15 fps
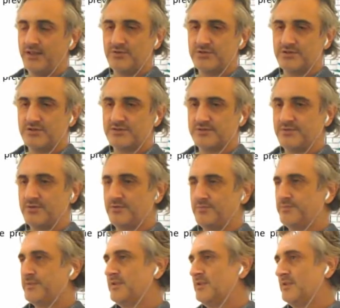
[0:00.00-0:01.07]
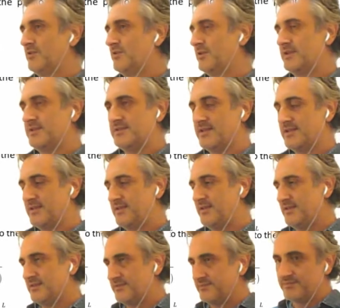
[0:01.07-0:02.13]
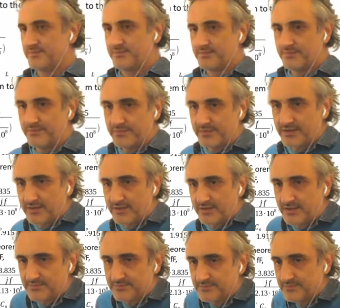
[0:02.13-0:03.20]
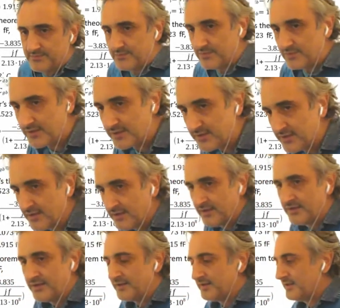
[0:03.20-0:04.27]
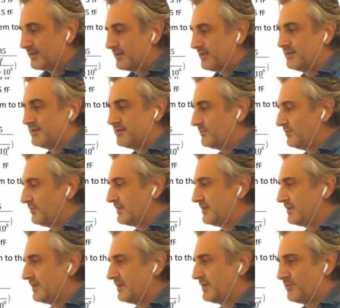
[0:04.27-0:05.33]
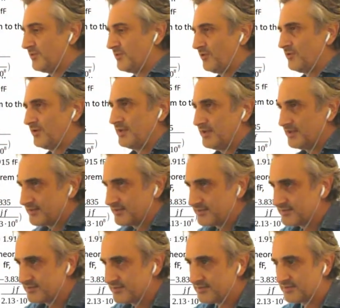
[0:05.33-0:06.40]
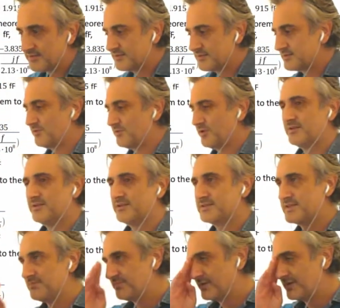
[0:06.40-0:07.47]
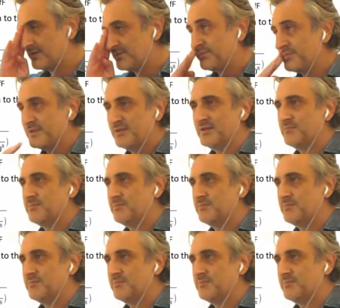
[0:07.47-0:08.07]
Any questions? No? Okay, yeah, here. Yeah, okay. Yeah, here we have only a small example